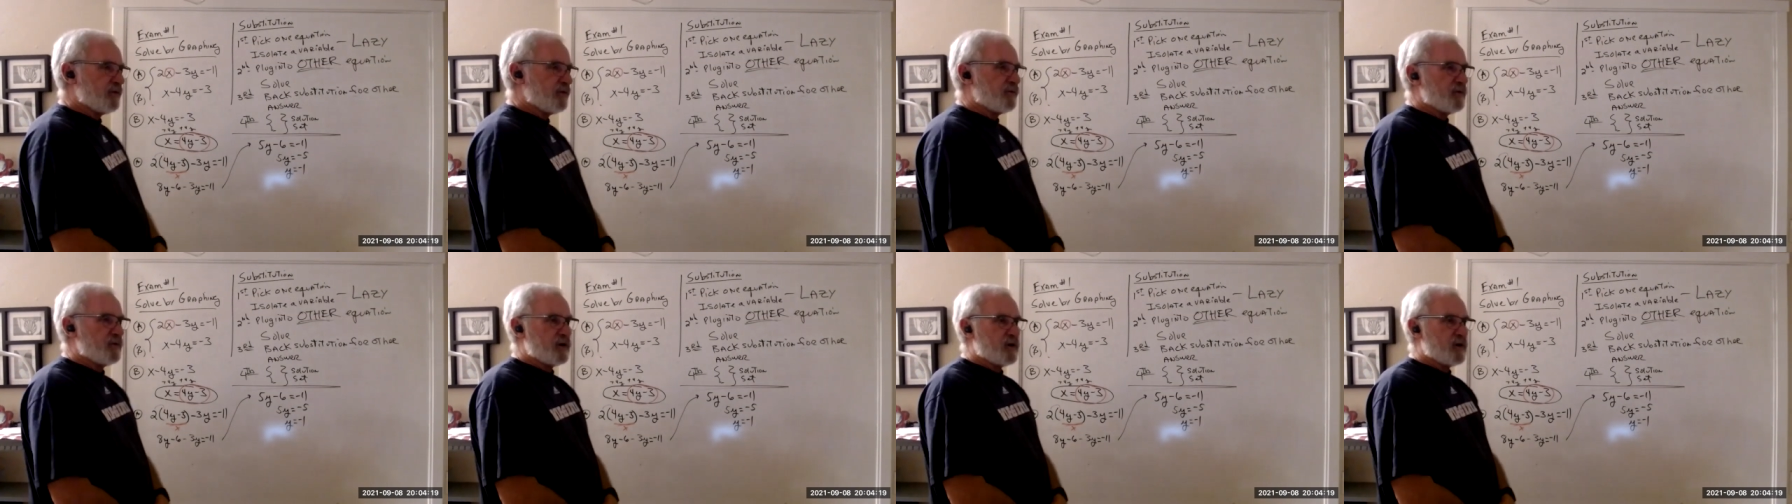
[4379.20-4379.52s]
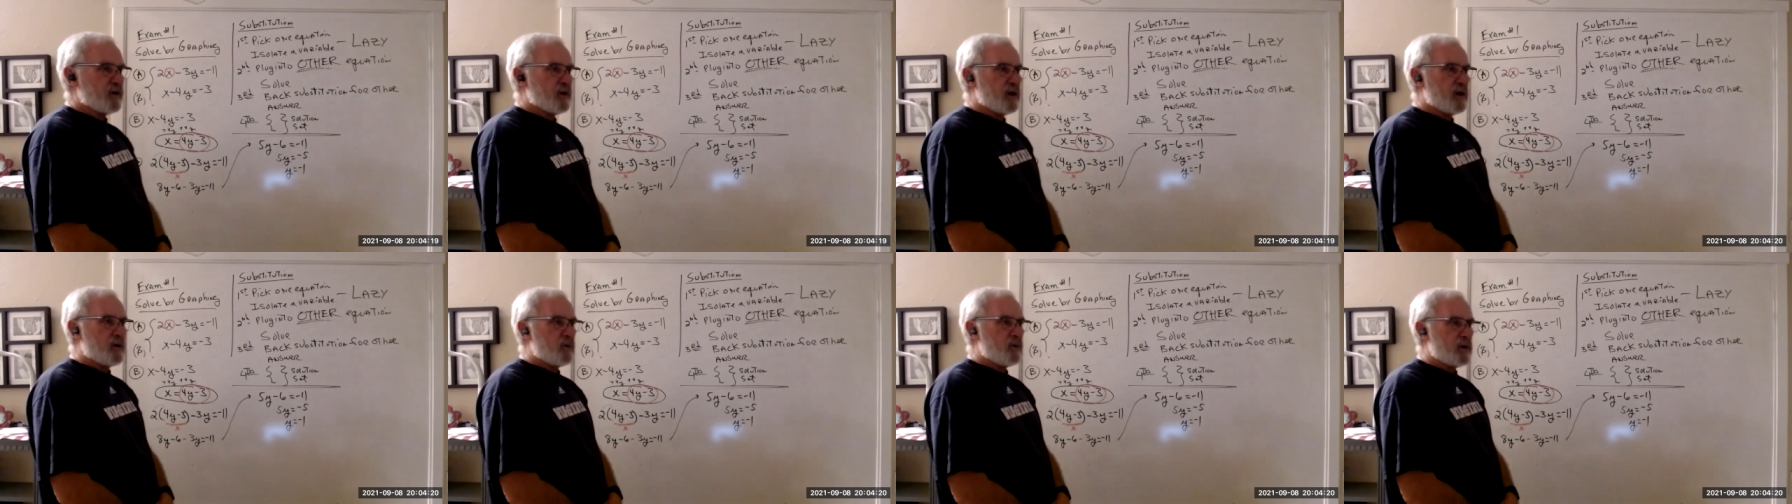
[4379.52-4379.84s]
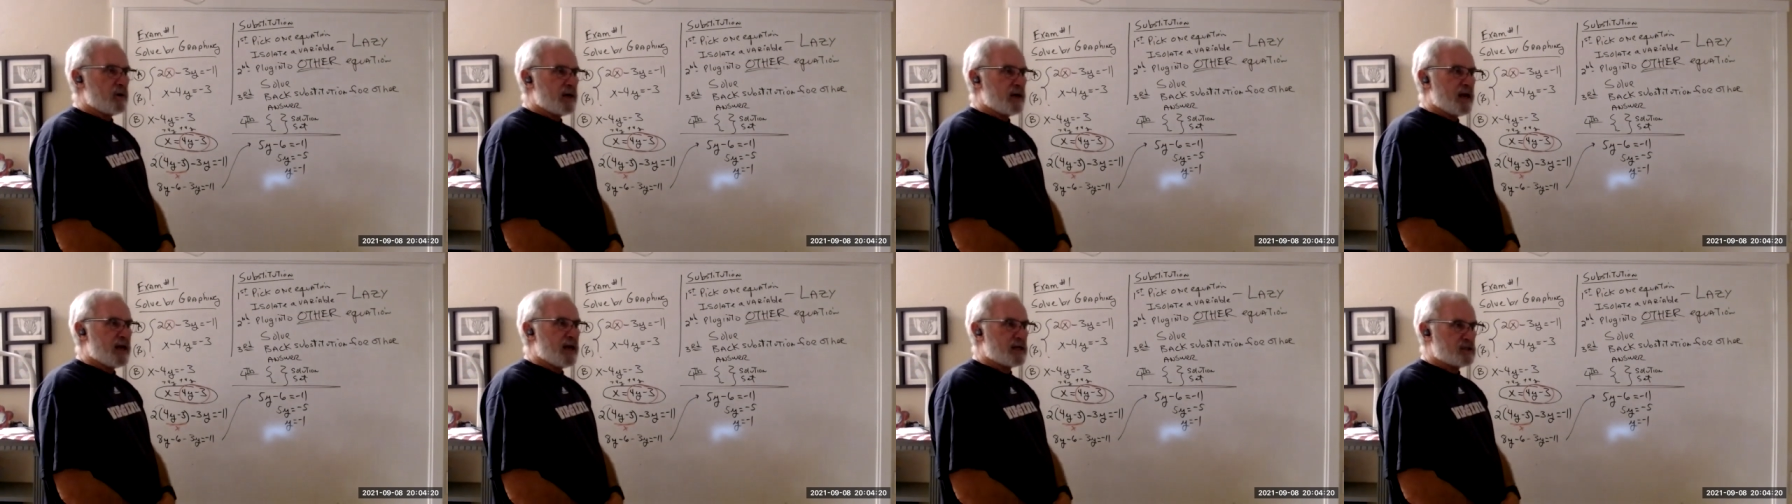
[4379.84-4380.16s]
to figure out
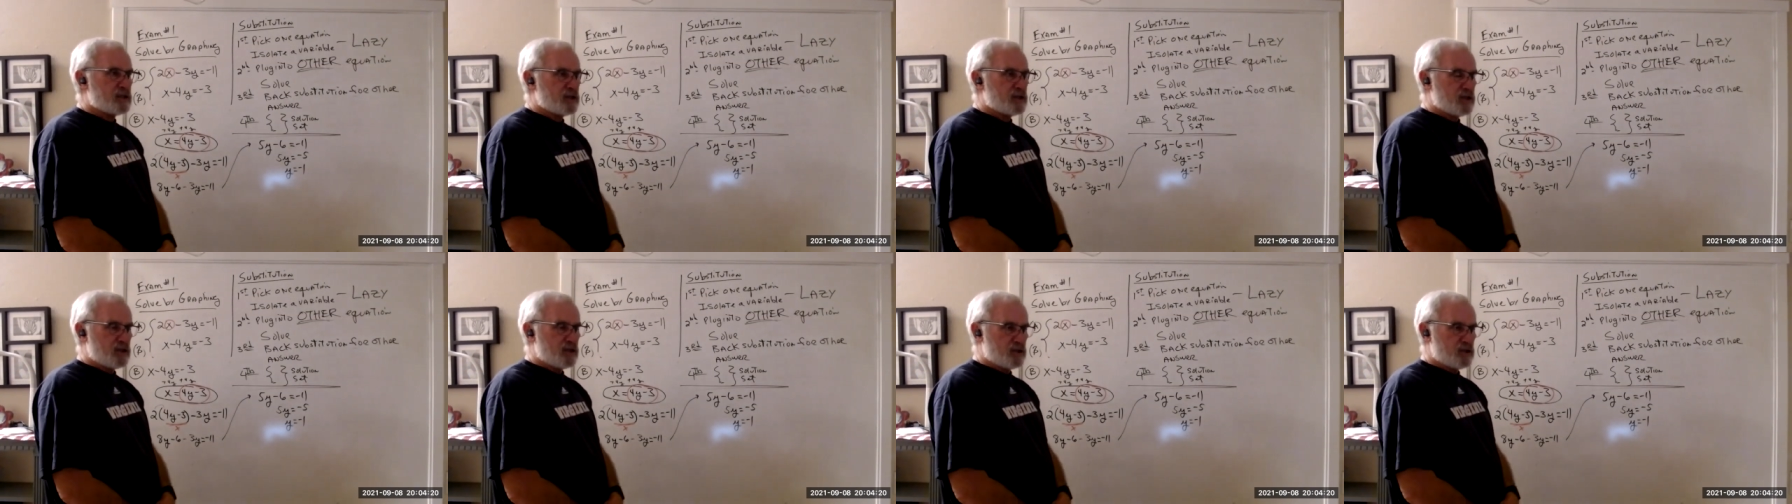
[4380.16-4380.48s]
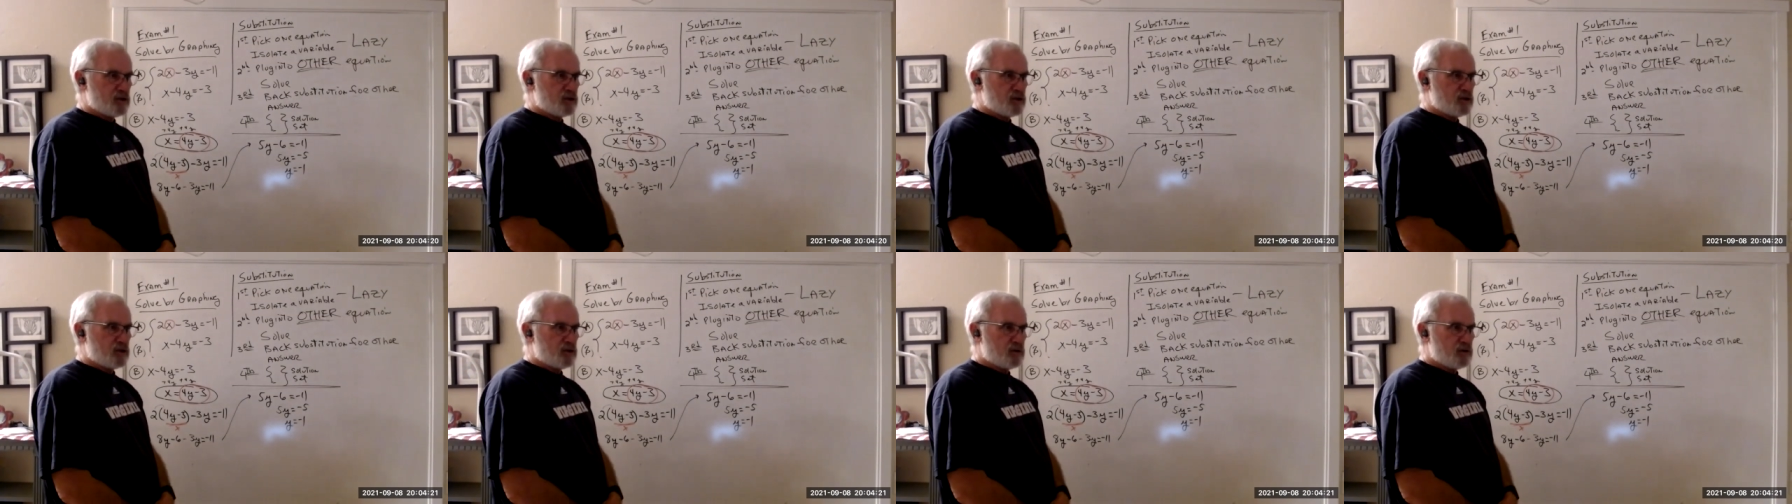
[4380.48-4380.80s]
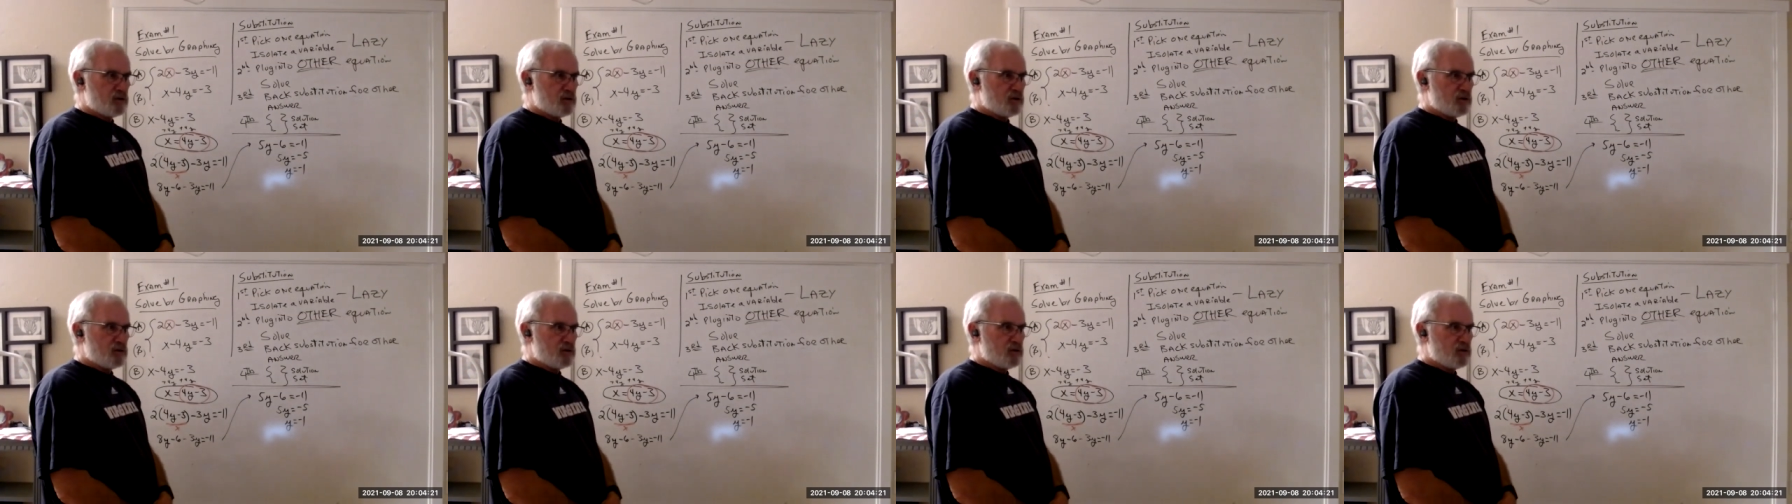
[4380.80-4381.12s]
what x is.
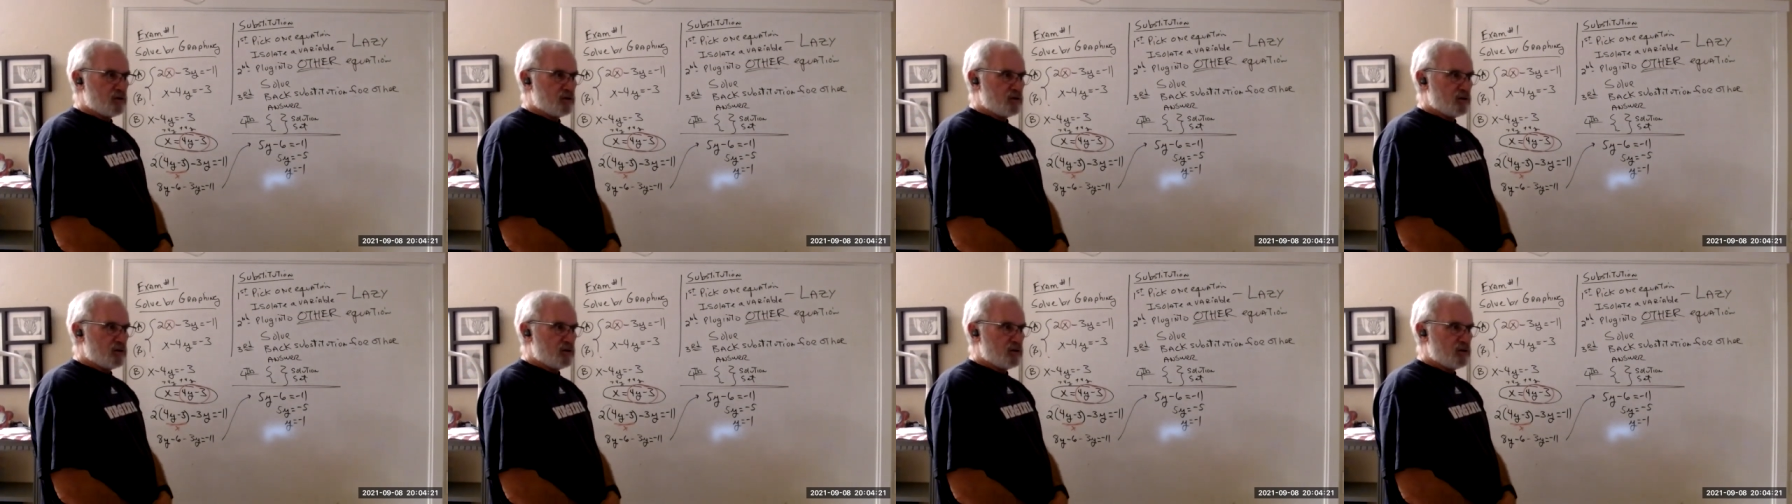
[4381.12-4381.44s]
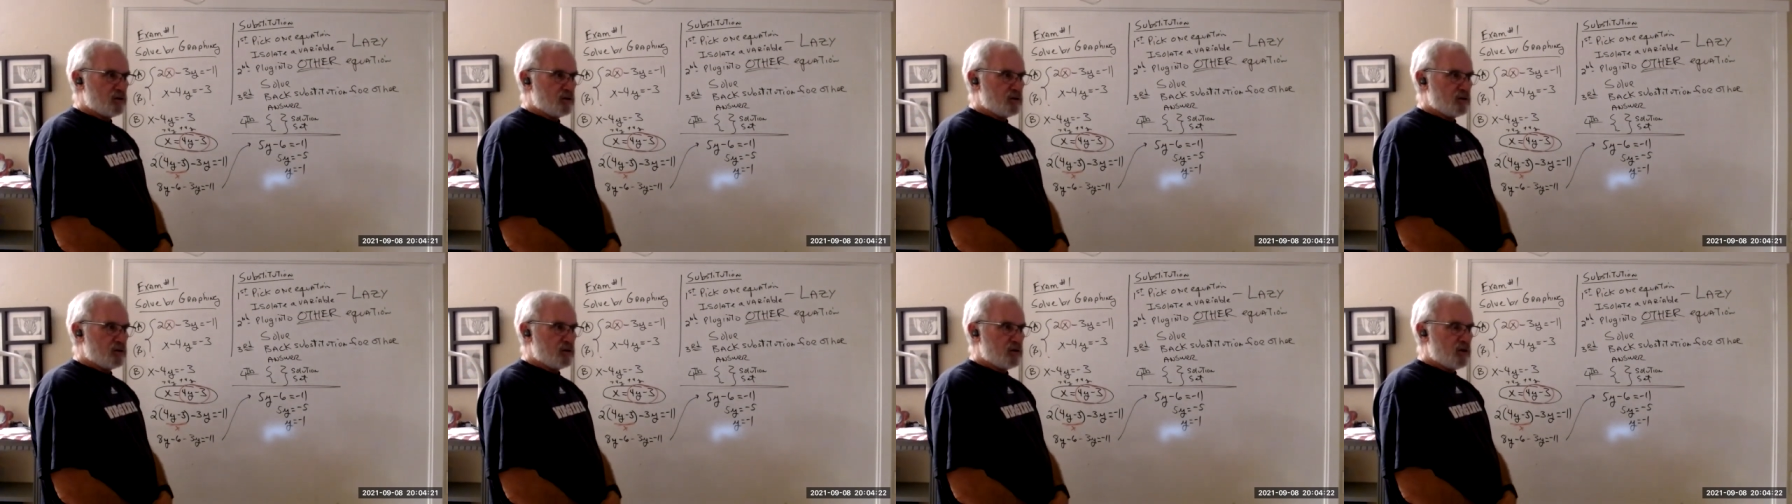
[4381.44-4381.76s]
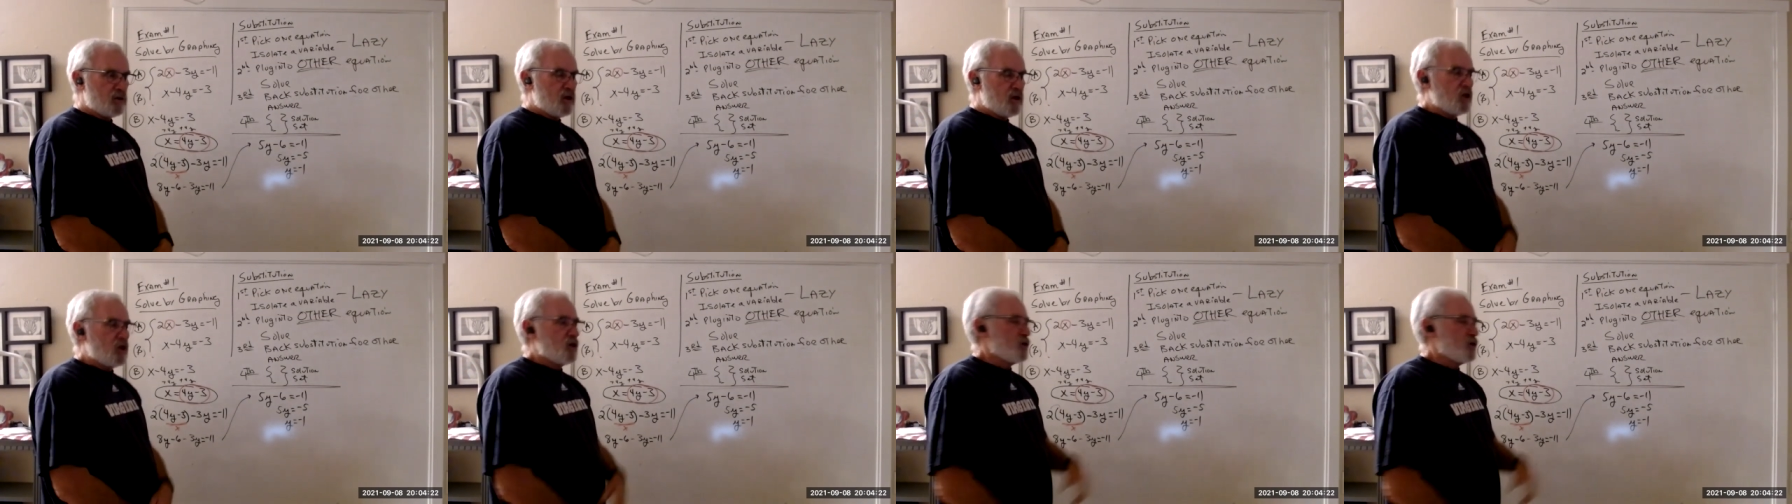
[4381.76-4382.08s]

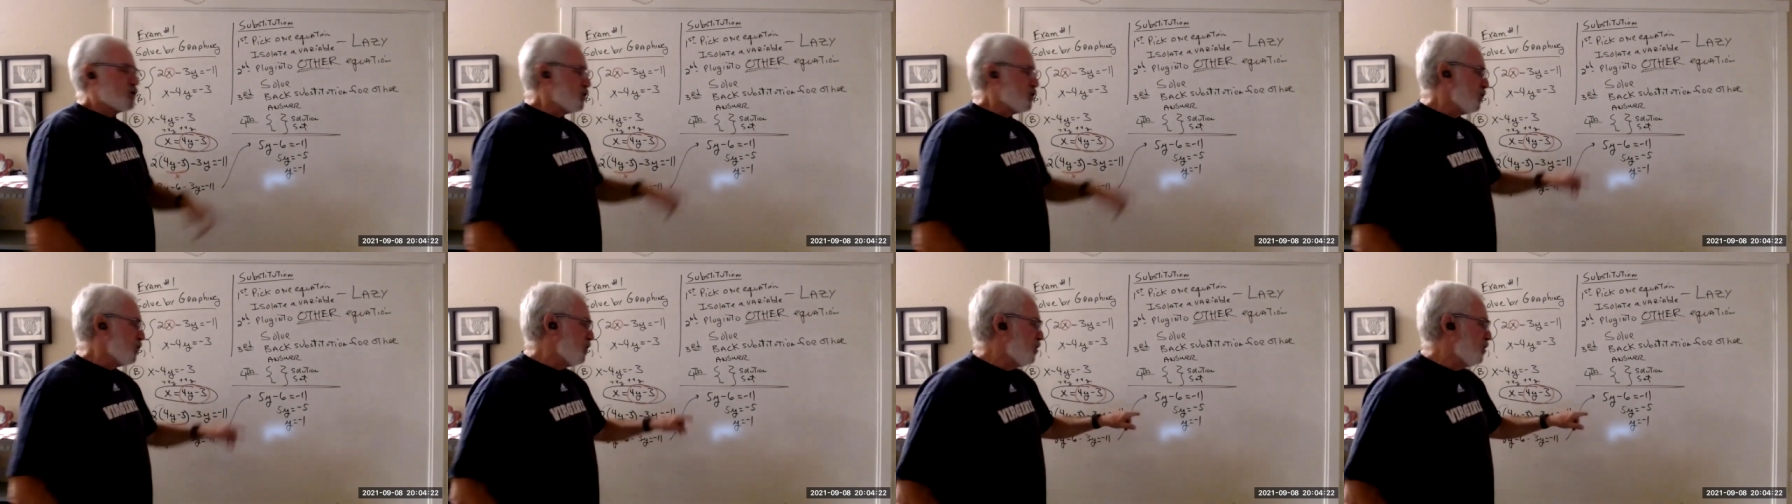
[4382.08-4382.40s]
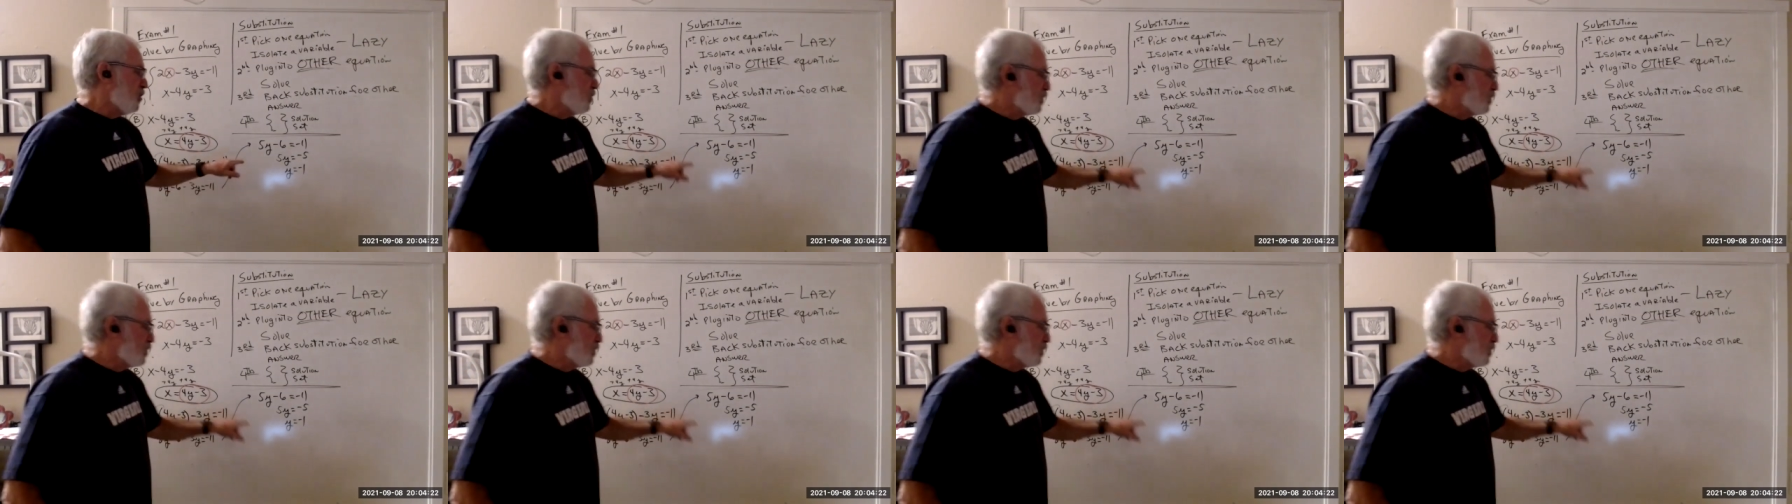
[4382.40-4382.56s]
So you